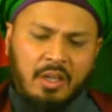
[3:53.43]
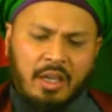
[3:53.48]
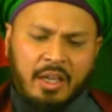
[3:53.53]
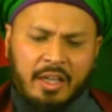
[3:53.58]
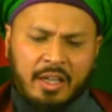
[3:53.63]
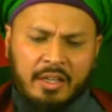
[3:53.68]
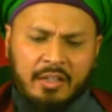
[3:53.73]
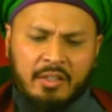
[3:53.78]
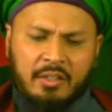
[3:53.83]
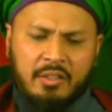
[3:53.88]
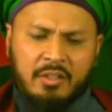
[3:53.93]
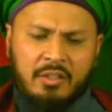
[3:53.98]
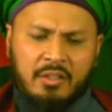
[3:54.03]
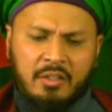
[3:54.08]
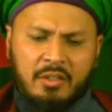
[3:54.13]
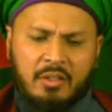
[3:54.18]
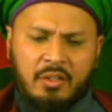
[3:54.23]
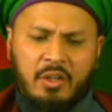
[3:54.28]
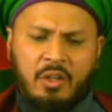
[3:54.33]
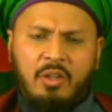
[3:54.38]
And
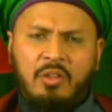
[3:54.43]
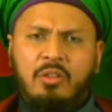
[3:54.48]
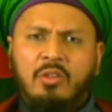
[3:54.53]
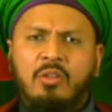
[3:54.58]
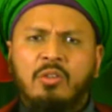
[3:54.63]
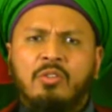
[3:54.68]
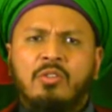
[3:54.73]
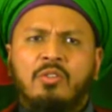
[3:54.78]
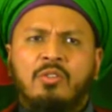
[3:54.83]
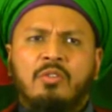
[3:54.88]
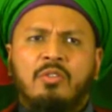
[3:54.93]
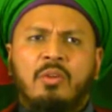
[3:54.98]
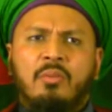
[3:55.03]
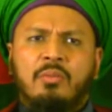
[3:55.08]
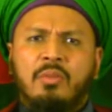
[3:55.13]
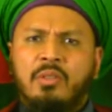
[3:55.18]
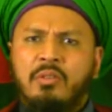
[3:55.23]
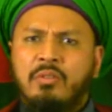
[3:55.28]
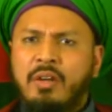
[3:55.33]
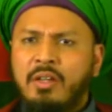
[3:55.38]
all those
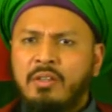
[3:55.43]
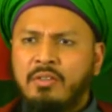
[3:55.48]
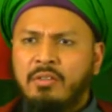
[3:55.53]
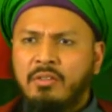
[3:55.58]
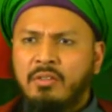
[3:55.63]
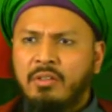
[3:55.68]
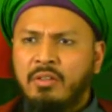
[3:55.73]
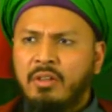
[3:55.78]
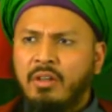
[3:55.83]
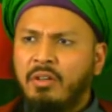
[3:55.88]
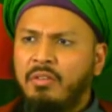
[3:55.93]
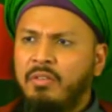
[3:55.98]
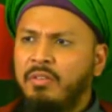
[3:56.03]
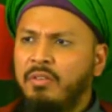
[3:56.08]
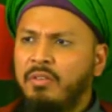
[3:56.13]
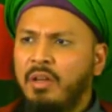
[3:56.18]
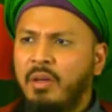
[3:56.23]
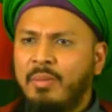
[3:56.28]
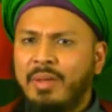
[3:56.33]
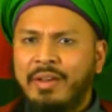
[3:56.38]
from the rest of
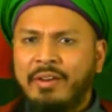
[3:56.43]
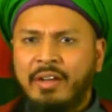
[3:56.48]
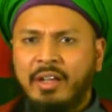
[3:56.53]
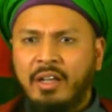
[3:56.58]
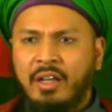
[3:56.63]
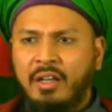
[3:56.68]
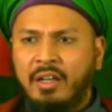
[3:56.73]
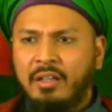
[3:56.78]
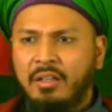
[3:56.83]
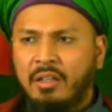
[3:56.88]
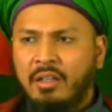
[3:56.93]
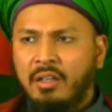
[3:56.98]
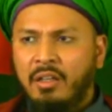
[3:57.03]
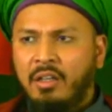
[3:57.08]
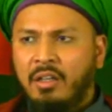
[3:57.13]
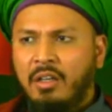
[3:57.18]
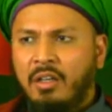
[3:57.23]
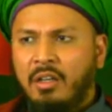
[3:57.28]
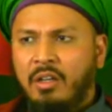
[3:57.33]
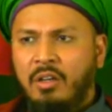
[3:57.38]
America,
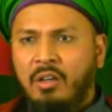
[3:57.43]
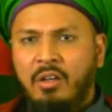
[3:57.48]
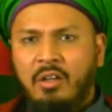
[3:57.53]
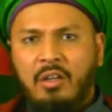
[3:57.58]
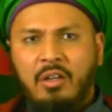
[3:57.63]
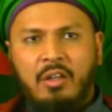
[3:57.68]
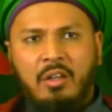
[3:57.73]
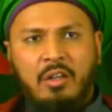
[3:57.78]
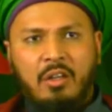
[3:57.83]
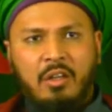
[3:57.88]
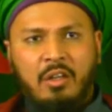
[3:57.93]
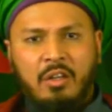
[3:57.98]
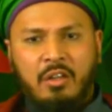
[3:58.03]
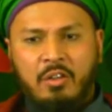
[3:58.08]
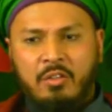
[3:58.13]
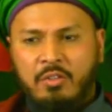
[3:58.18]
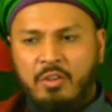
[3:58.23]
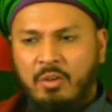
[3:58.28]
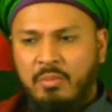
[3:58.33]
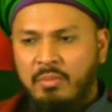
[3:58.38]

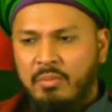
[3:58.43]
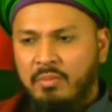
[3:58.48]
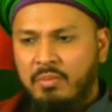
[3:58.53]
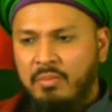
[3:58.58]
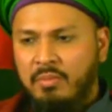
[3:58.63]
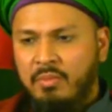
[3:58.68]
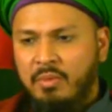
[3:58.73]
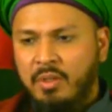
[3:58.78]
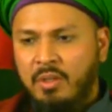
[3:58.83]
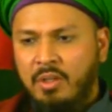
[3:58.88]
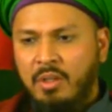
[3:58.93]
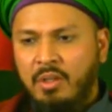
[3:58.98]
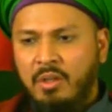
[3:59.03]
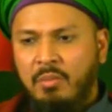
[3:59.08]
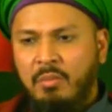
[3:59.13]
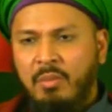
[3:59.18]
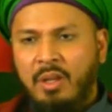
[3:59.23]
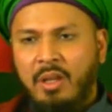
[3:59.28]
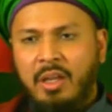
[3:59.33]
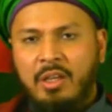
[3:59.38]
from
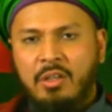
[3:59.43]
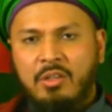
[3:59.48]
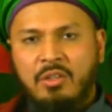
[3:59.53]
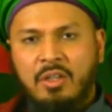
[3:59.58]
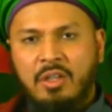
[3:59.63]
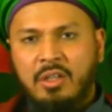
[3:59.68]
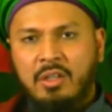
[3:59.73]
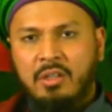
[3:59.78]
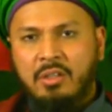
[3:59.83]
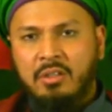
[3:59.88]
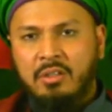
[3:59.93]
Malaysia